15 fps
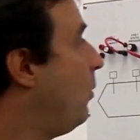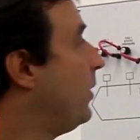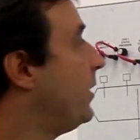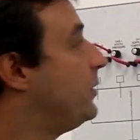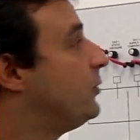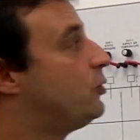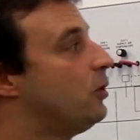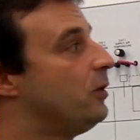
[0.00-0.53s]
I want
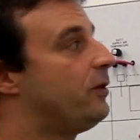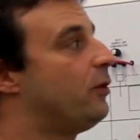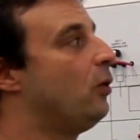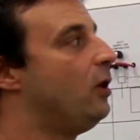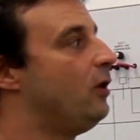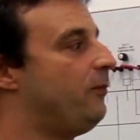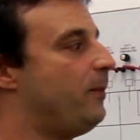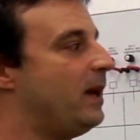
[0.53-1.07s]
to ensure that
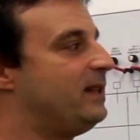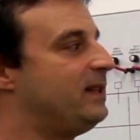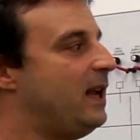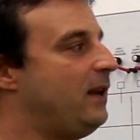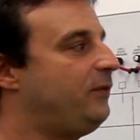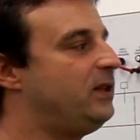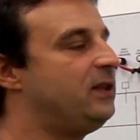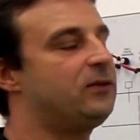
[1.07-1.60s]
all of my
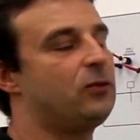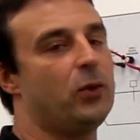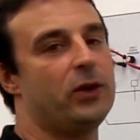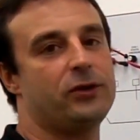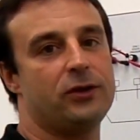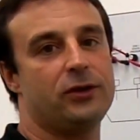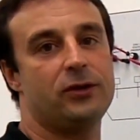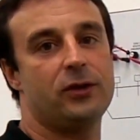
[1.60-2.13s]
safety
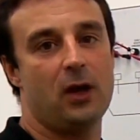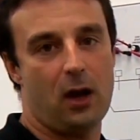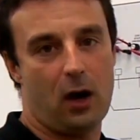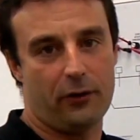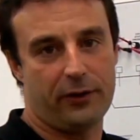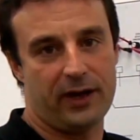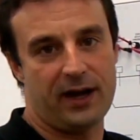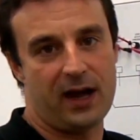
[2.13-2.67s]
switches
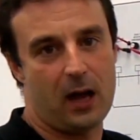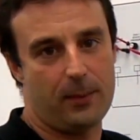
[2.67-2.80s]
are in an